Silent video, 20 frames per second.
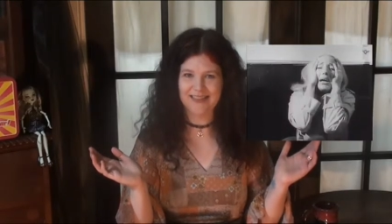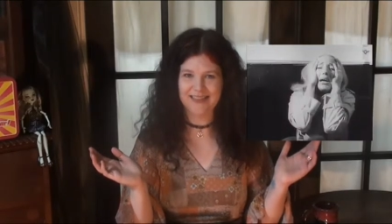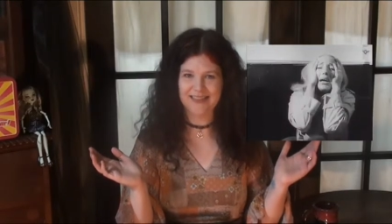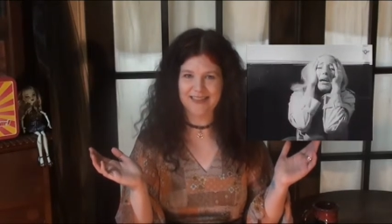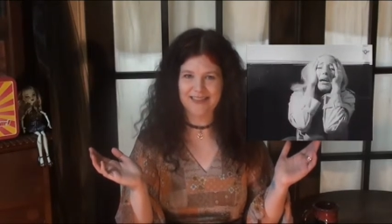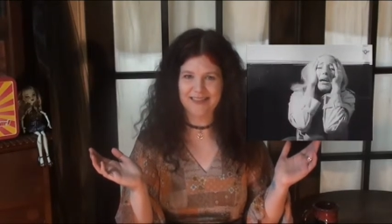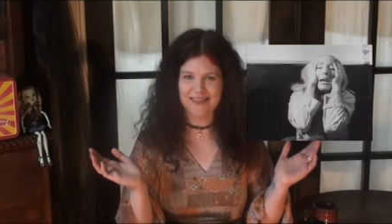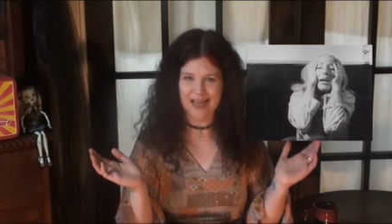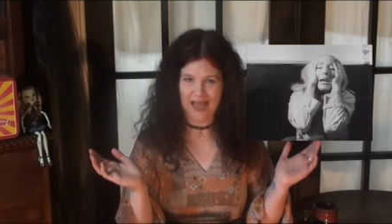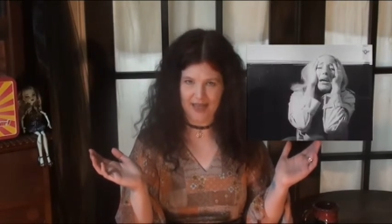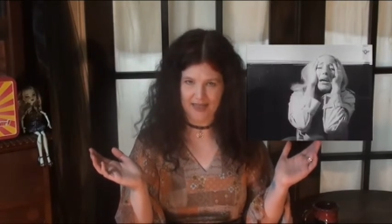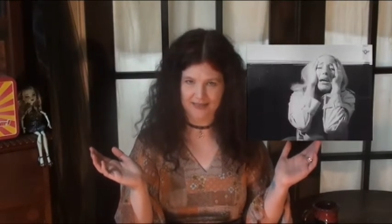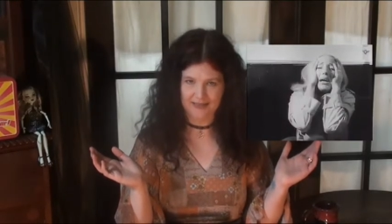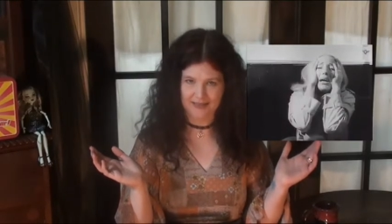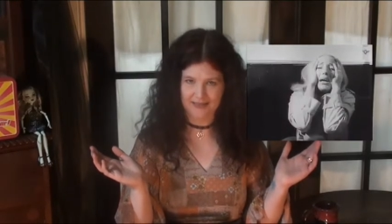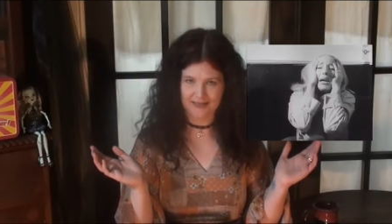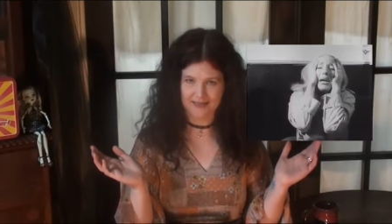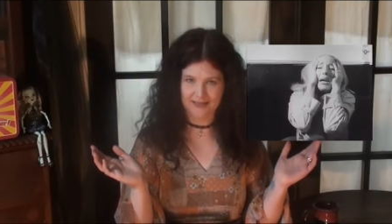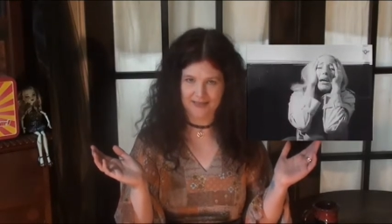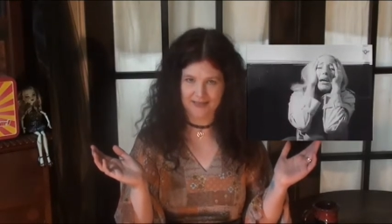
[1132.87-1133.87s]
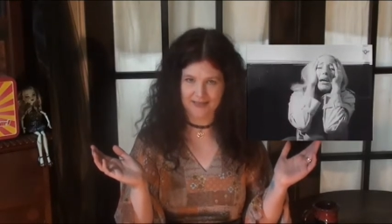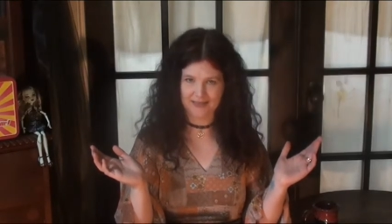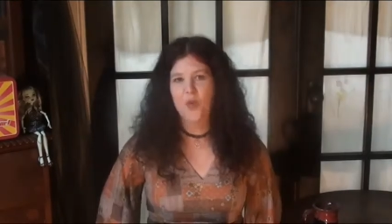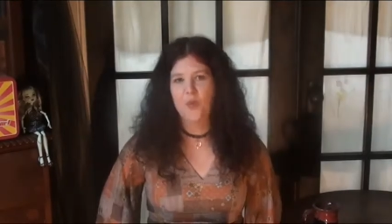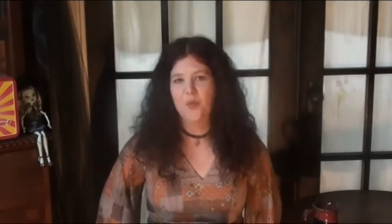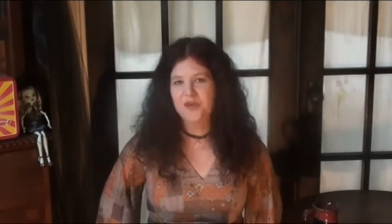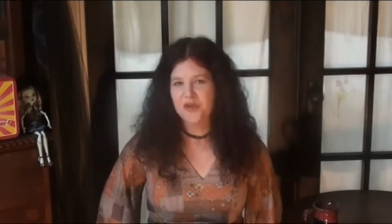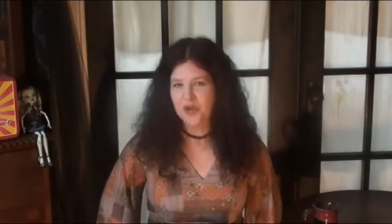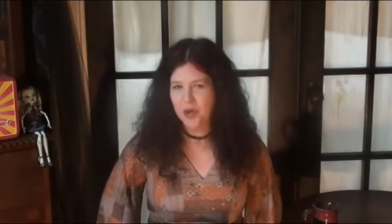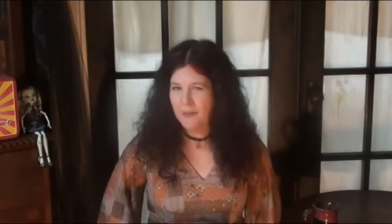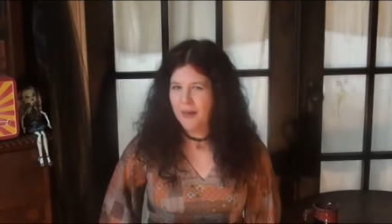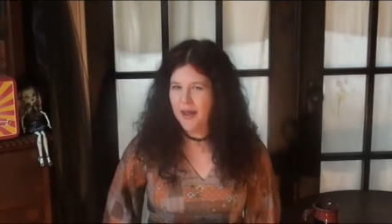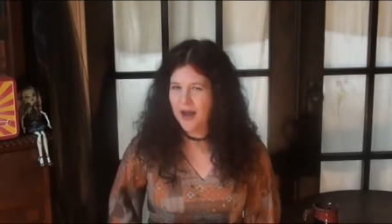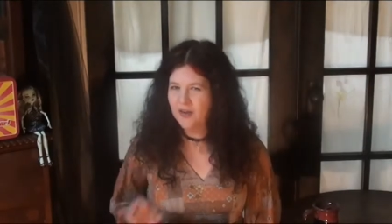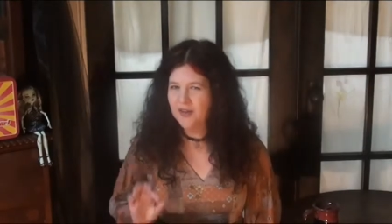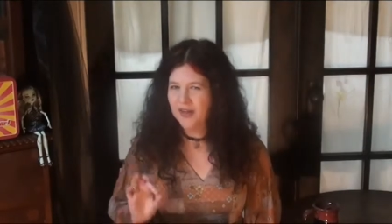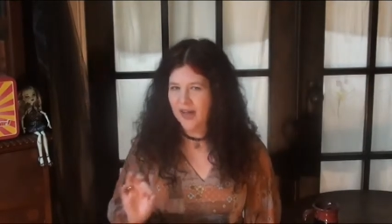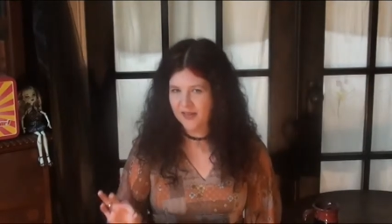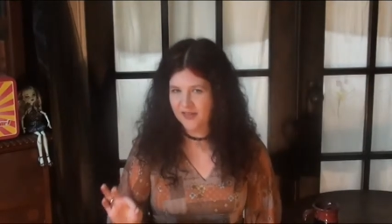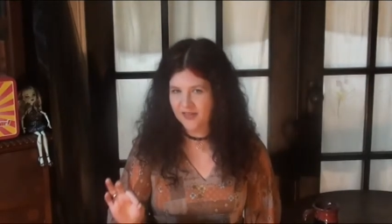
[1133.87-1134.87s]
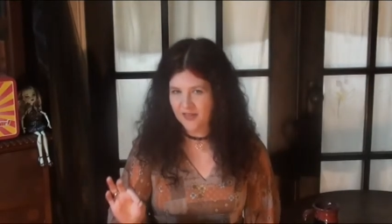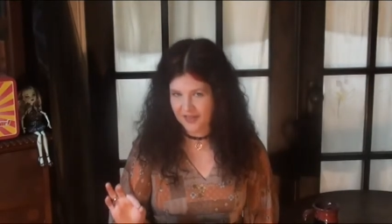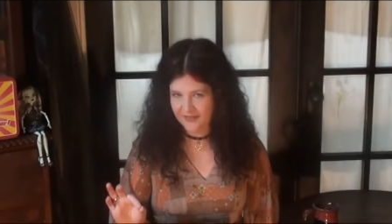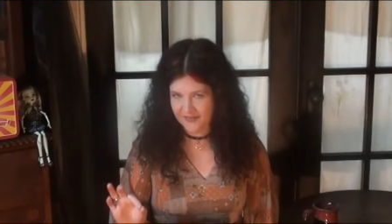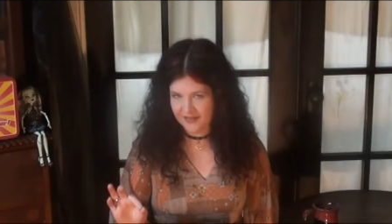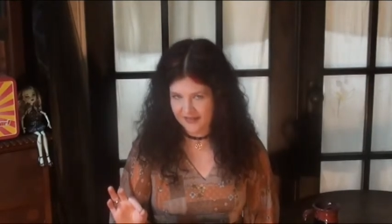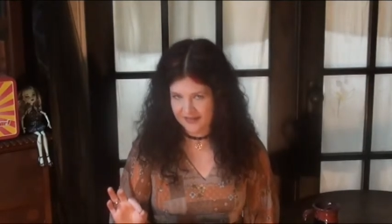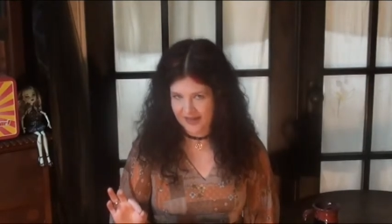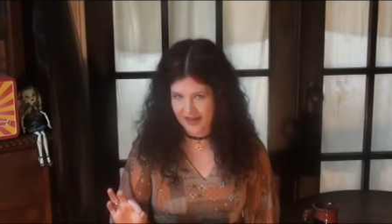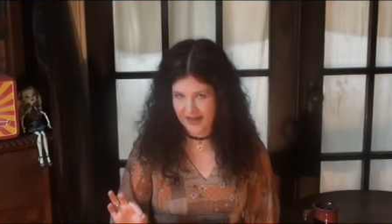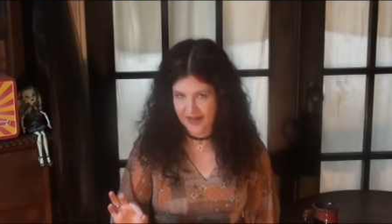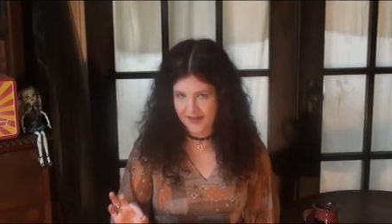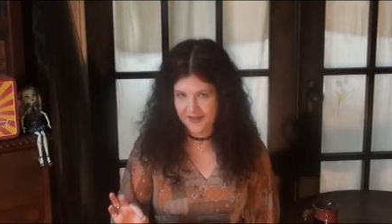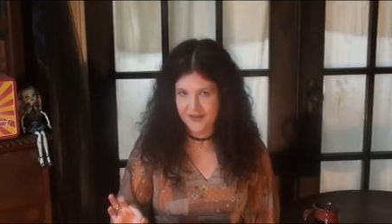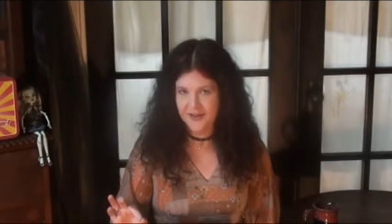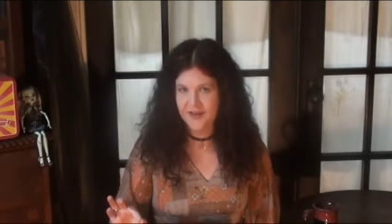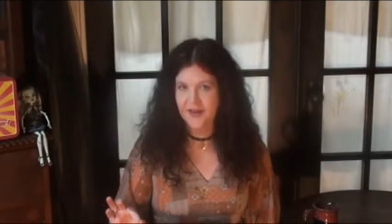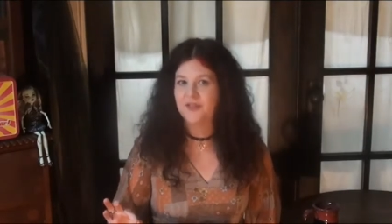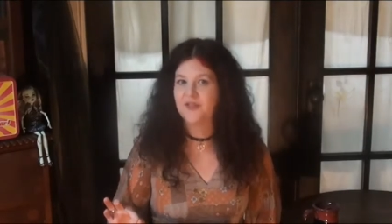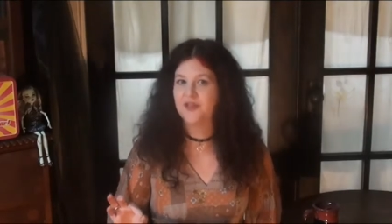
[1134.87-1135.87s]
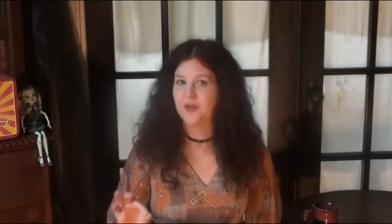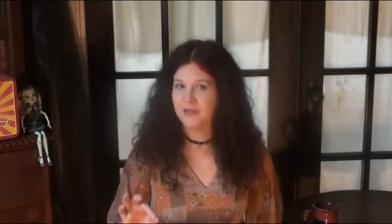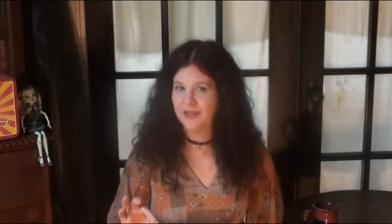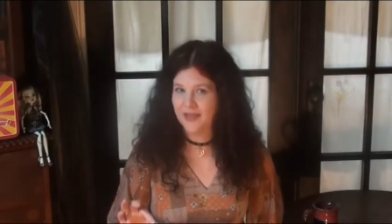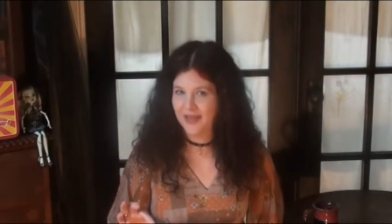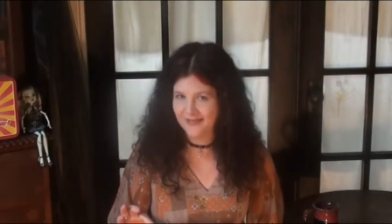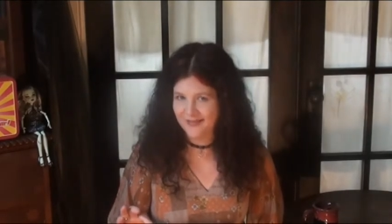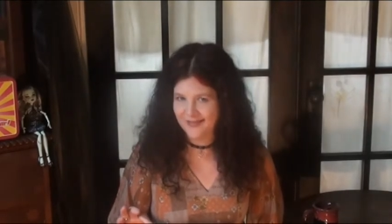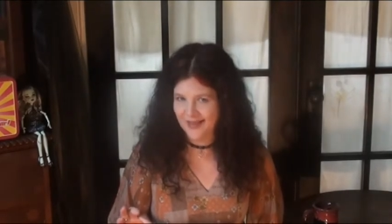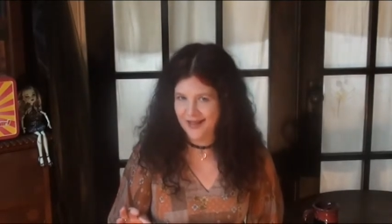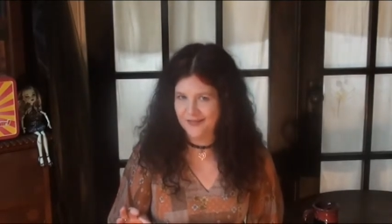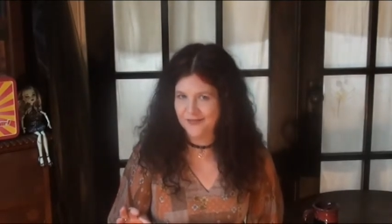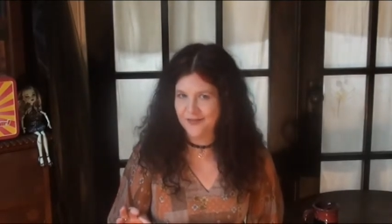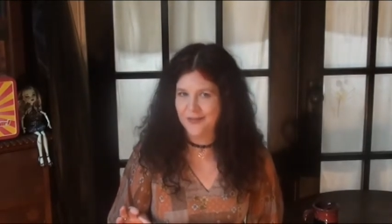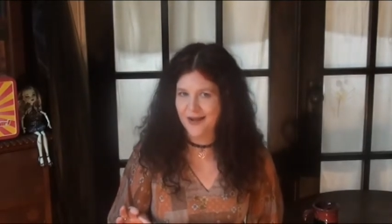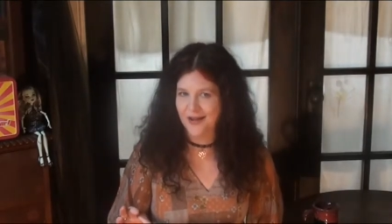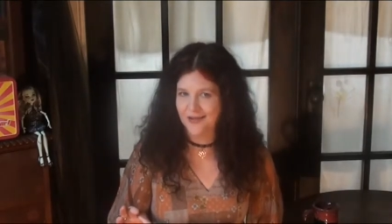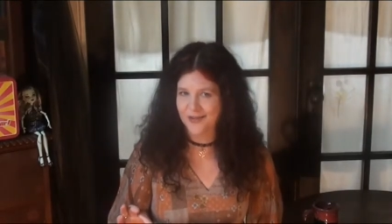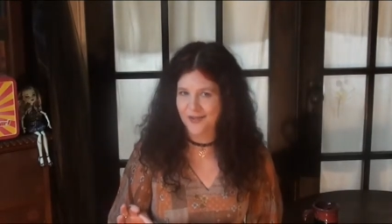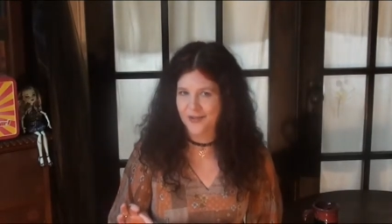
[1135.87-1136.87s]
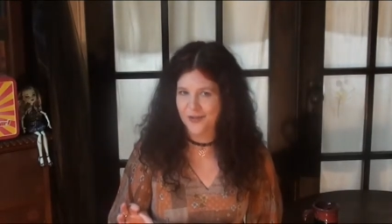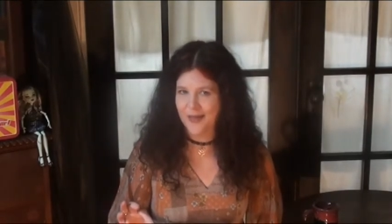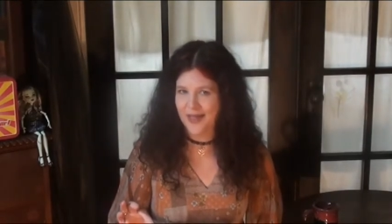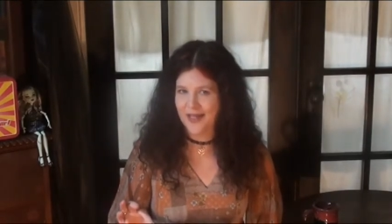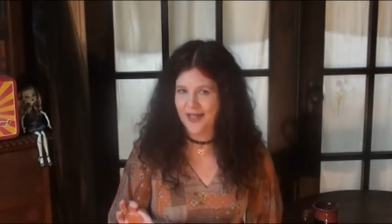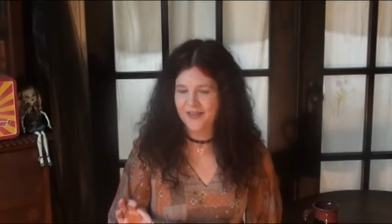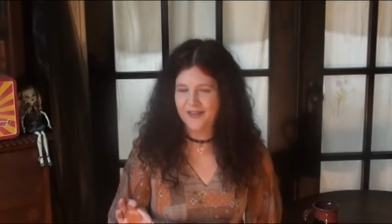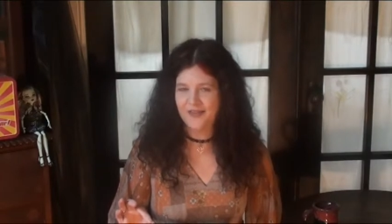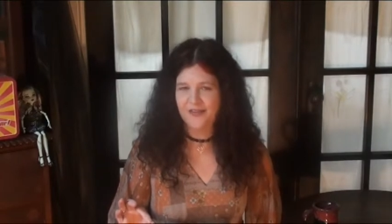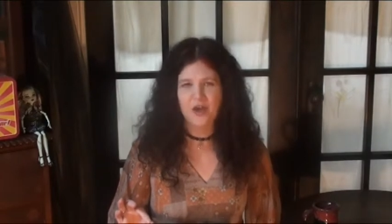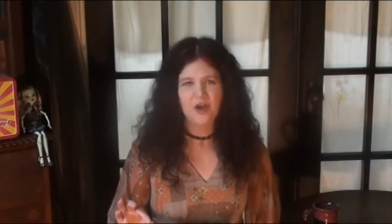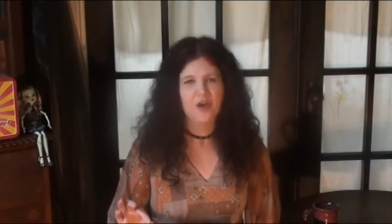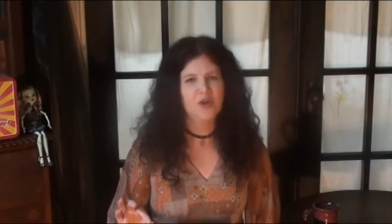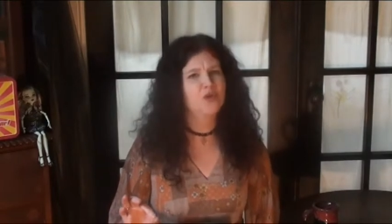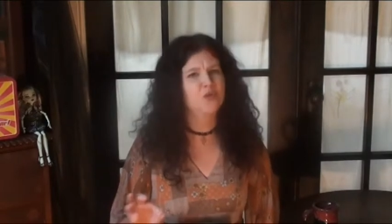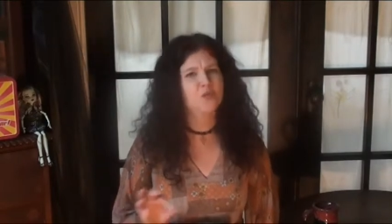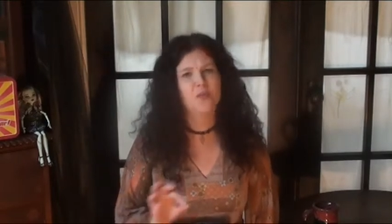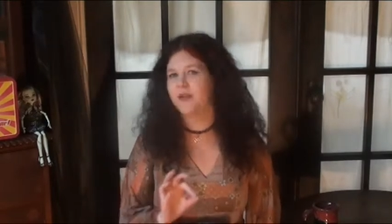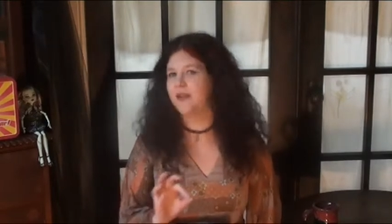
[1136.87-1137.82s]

Yeah. When you compare Night of the Living Dead to Plan 9 from Outer Space, you